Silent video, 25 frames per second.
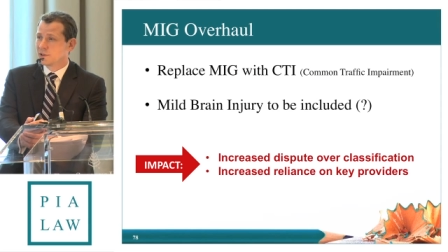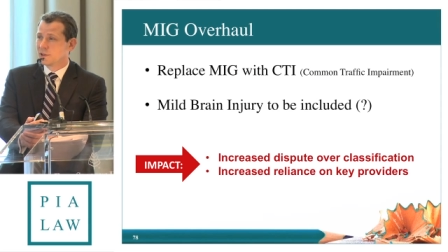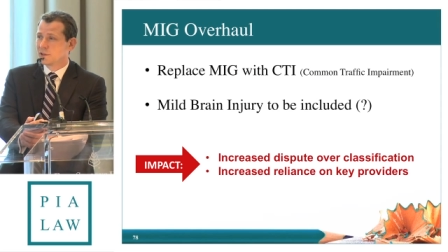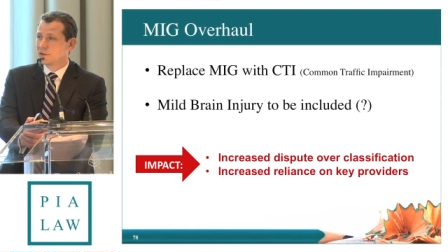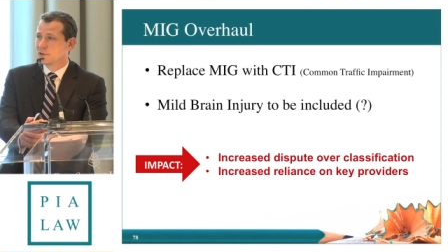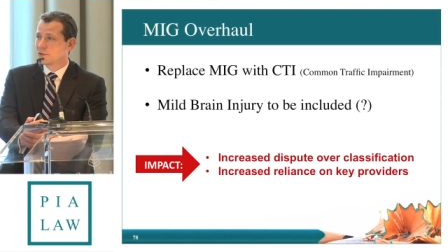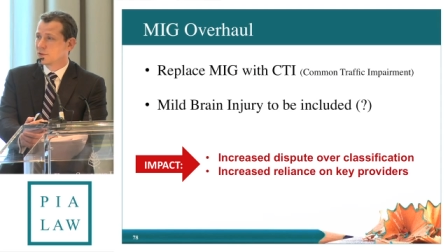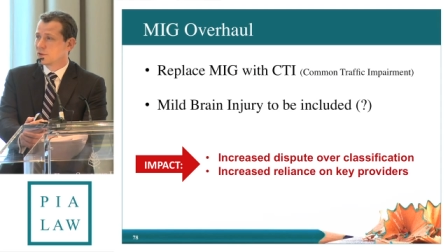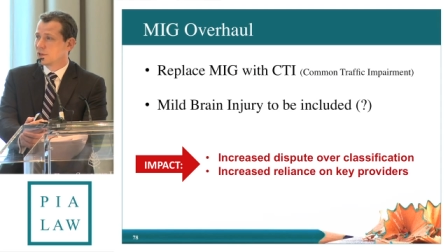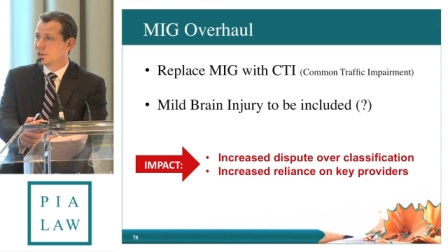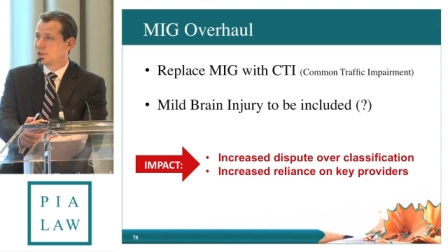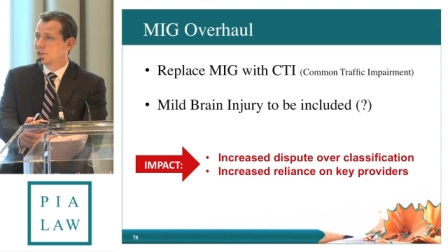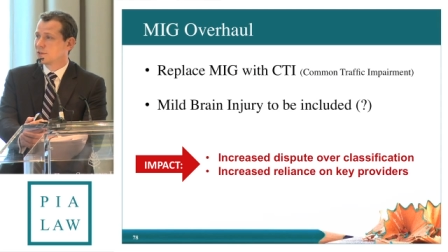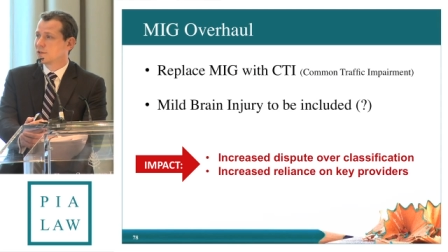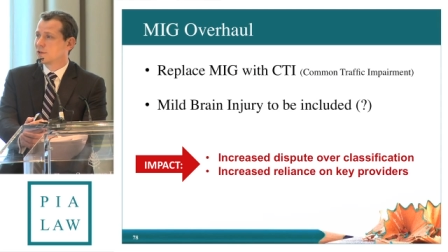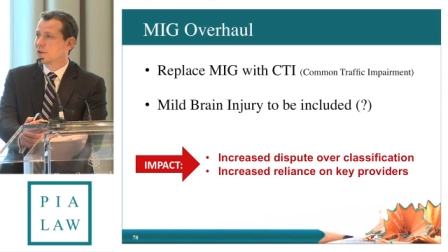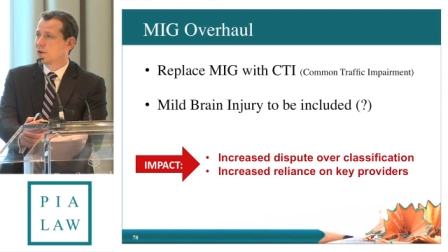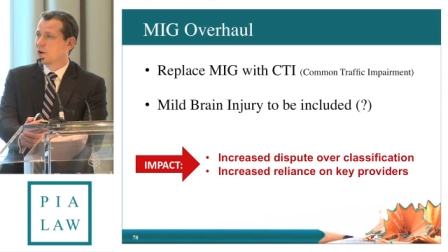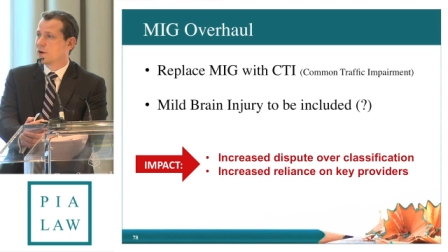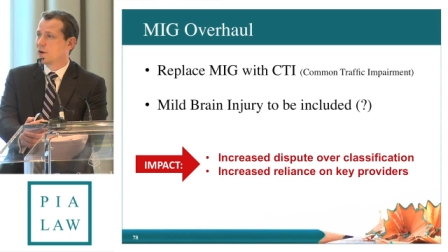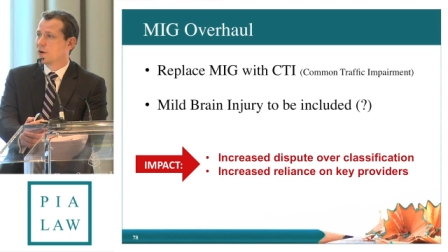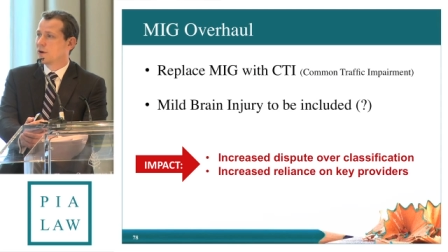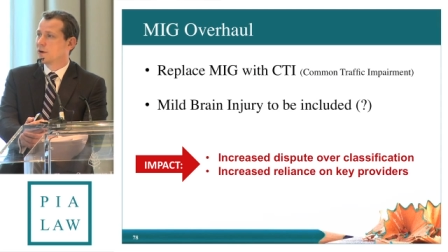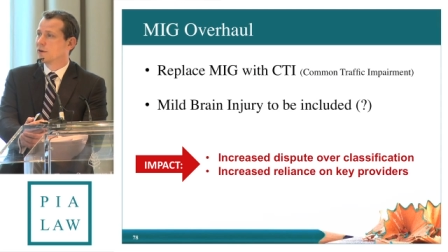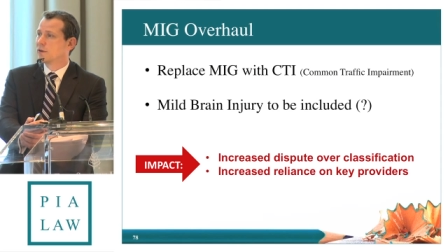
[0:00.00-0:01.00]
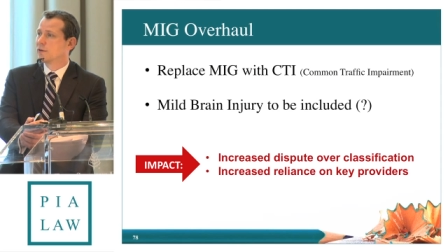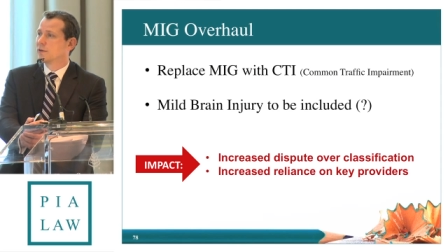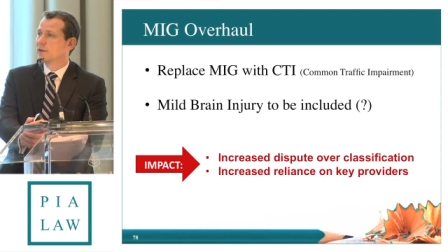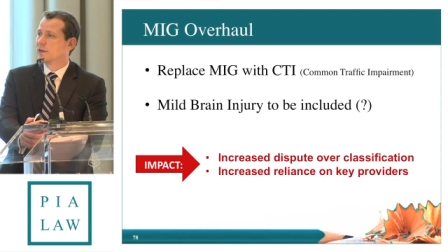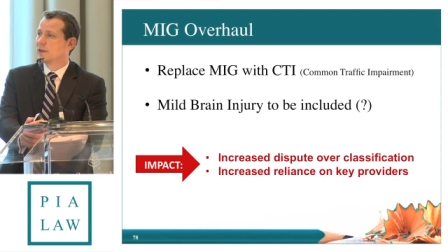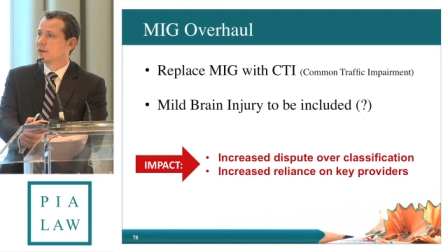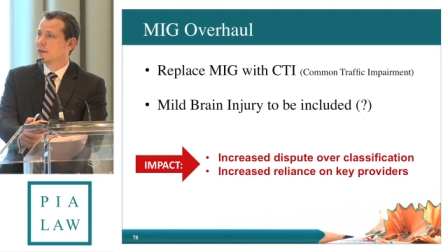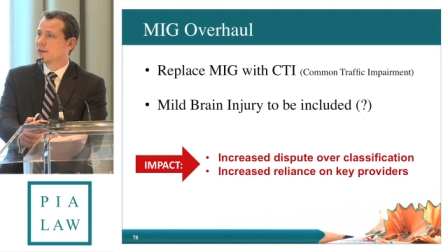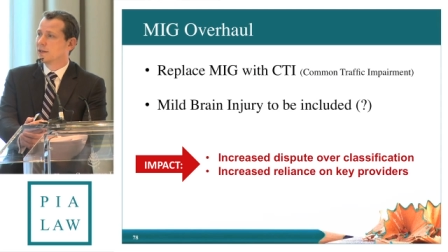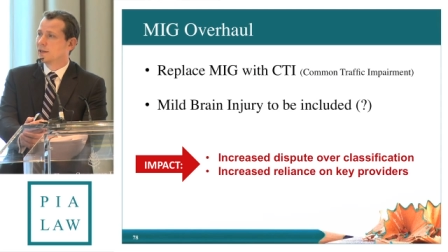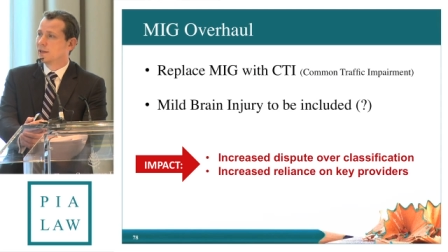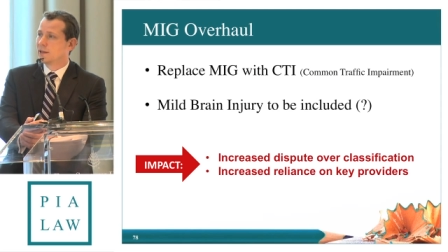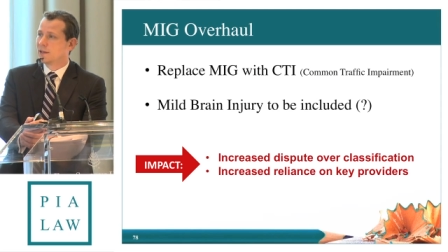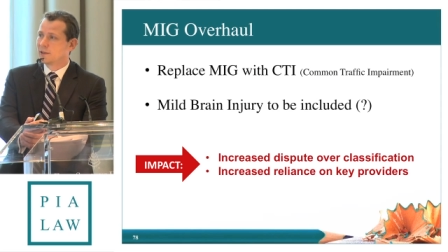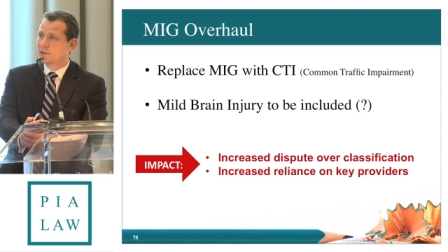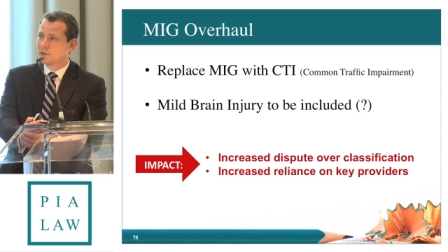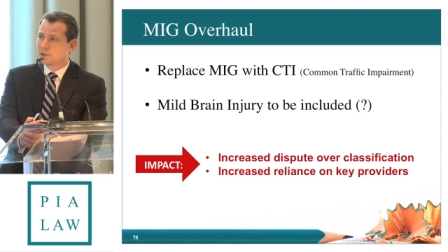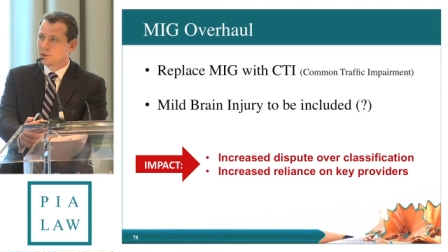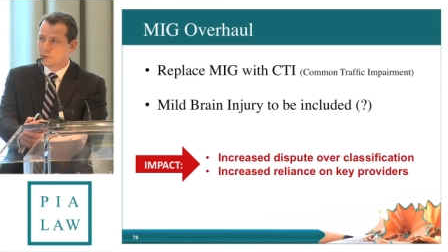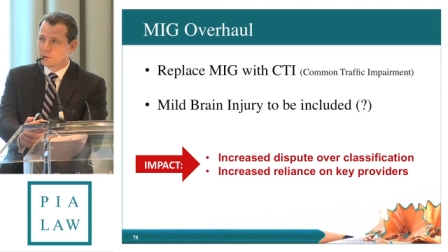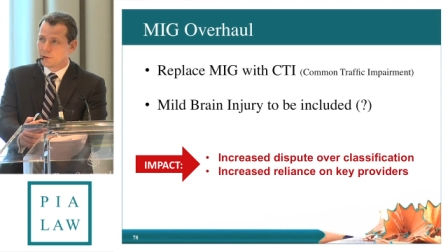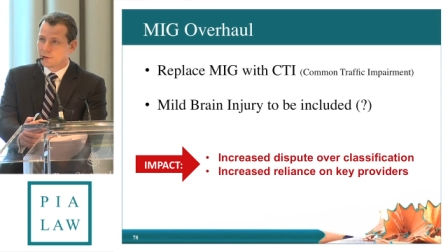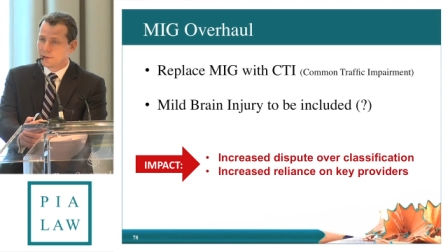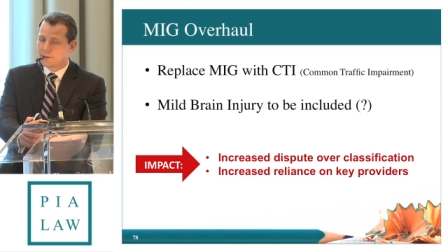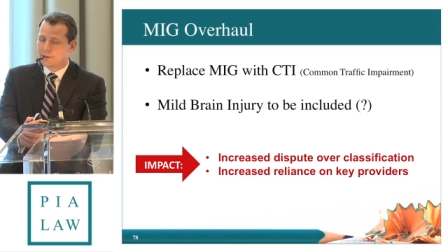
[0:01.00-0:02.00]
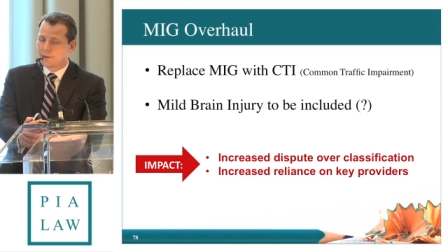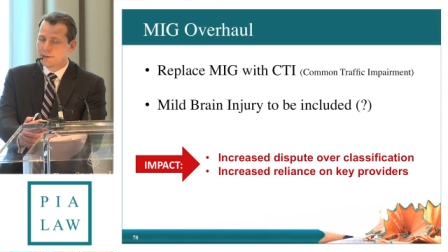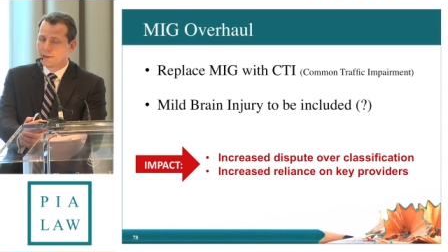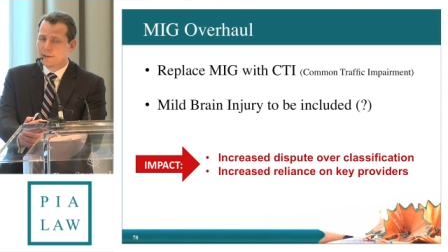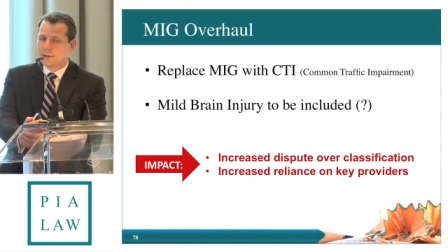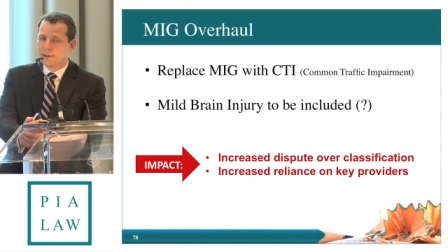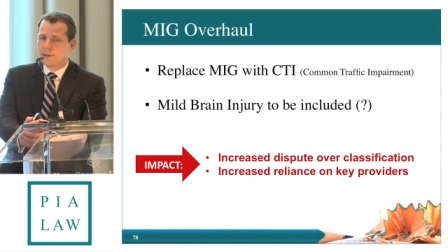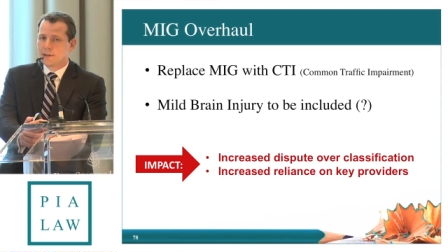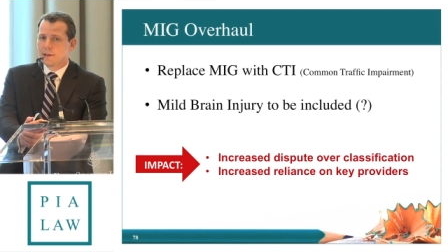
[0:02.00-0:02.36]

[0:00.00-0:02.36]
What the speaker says: injuries are included.